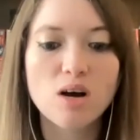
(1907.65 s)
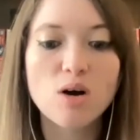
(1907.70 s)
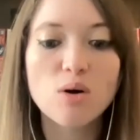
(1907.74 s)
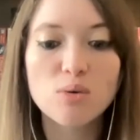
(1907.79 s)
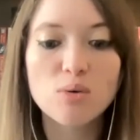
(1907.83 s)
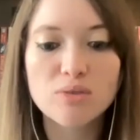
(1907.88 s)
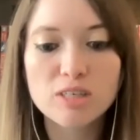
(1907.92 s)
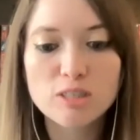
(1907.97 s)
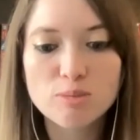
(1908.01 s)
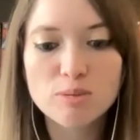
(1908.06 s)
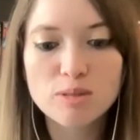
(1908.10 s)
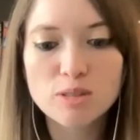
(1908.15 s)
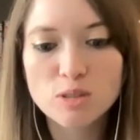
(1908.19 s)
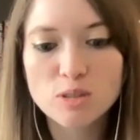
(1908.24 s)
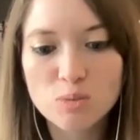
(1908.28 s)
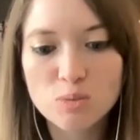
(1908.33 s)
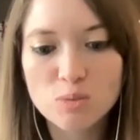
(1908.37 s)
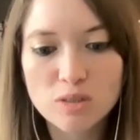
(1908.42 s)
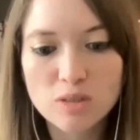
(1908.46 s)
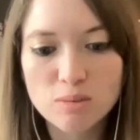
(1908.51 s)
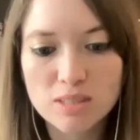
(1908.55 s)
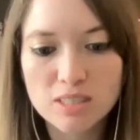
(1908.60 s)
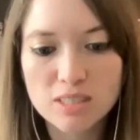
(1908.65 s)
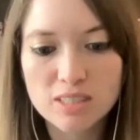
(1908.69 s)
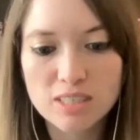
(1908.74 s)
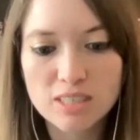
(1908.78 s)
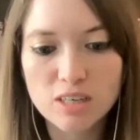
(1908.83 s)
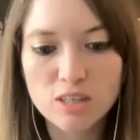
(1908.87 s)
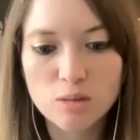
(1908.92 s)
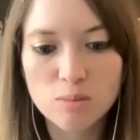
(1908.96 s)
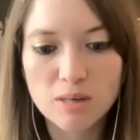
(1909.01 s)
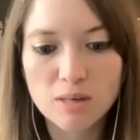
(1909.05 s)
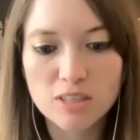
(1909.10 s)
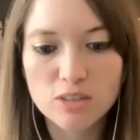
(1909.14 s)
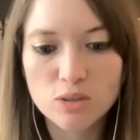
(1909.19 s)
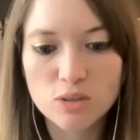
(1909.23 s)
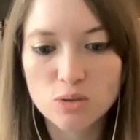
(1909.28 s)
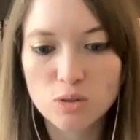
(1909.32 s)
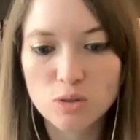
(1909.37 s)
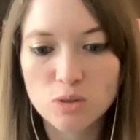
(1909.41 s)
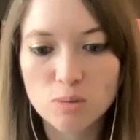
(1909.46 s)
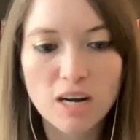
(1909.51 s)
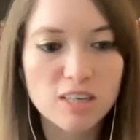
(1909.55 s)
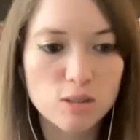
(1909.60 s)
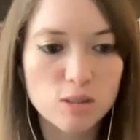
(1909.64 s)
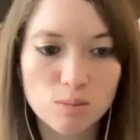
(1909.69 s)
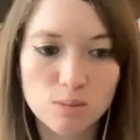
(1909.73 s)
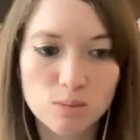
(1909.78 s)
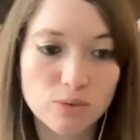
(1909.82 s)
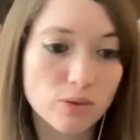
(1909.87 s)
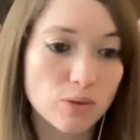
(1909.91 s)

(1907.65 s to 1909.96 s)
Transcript: oh, this person wants me to tell the best story possible.